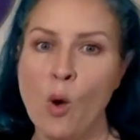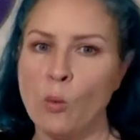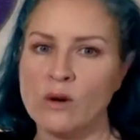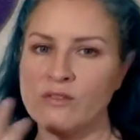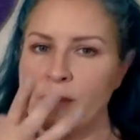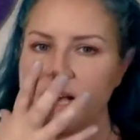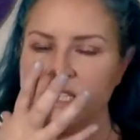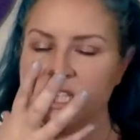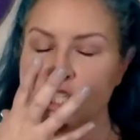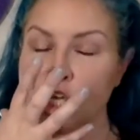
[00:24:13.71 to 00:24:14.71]
One of them has
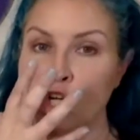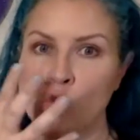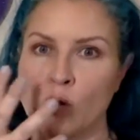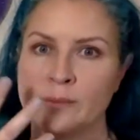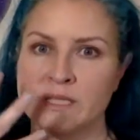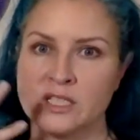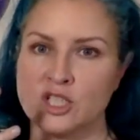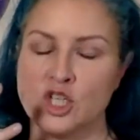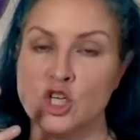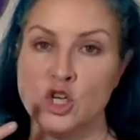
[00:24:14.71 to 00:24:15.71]
this enormous
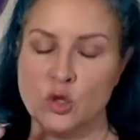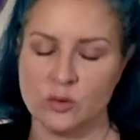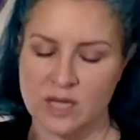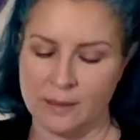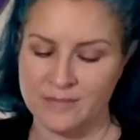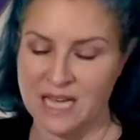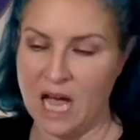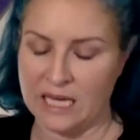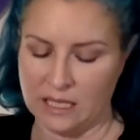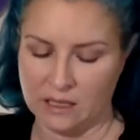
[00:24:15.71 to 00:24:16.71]
snoot. I'm
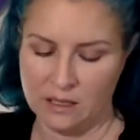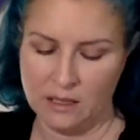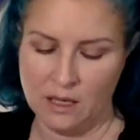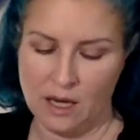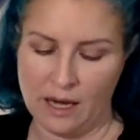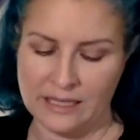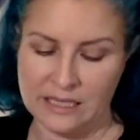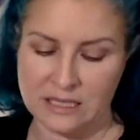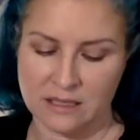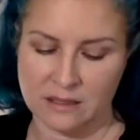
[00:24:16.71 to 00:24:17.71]
dying. I
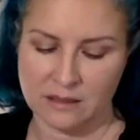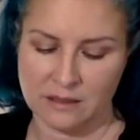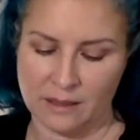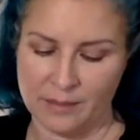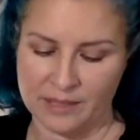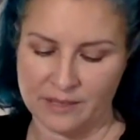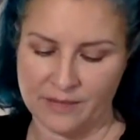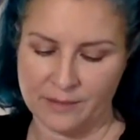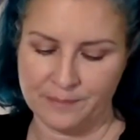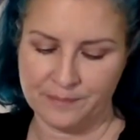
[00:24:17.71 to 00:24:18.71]
need to get pics of it.